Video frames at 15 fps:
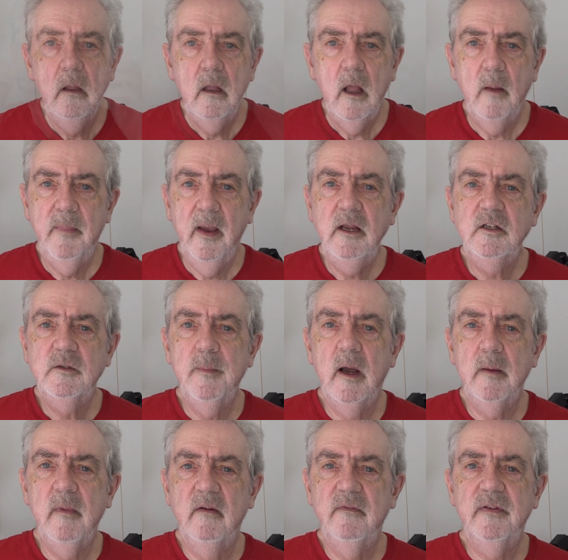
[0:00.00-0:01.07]
I baked
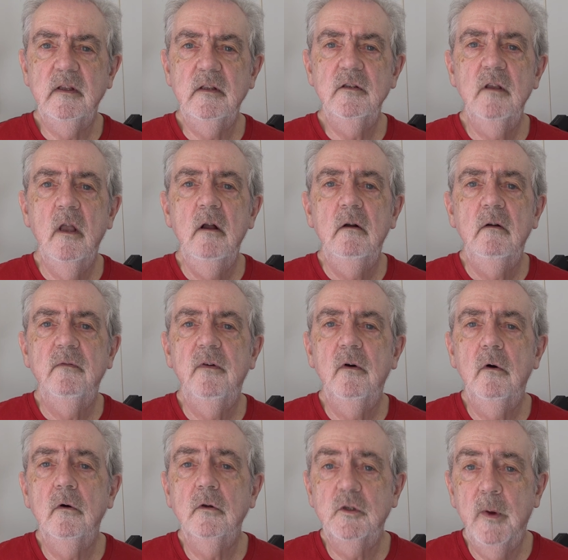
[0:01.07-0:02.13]
my muffins
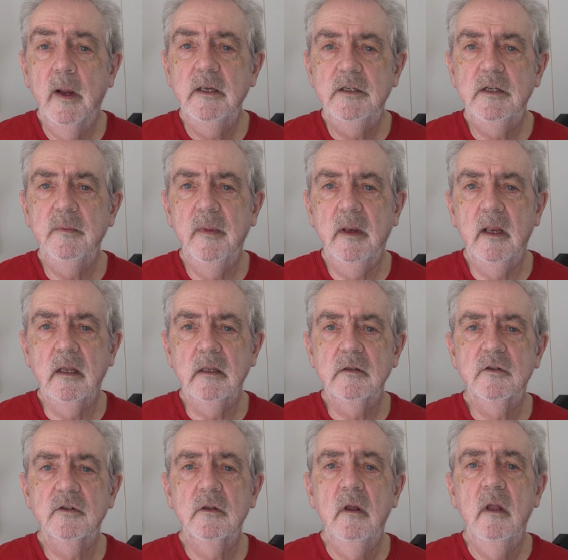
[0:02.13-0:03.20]
for 20
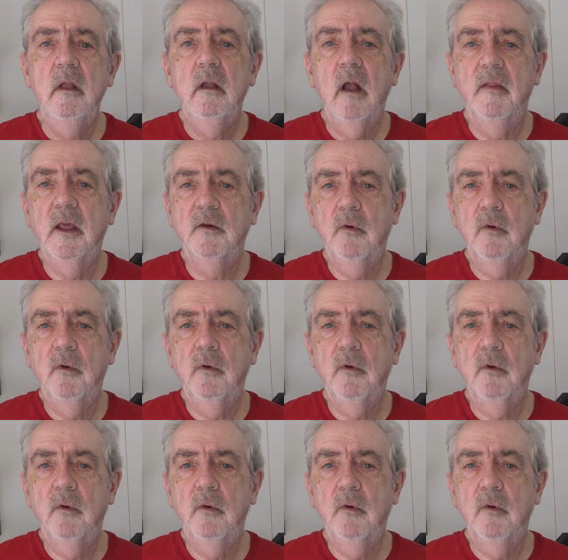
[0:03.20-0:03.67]
minutes and they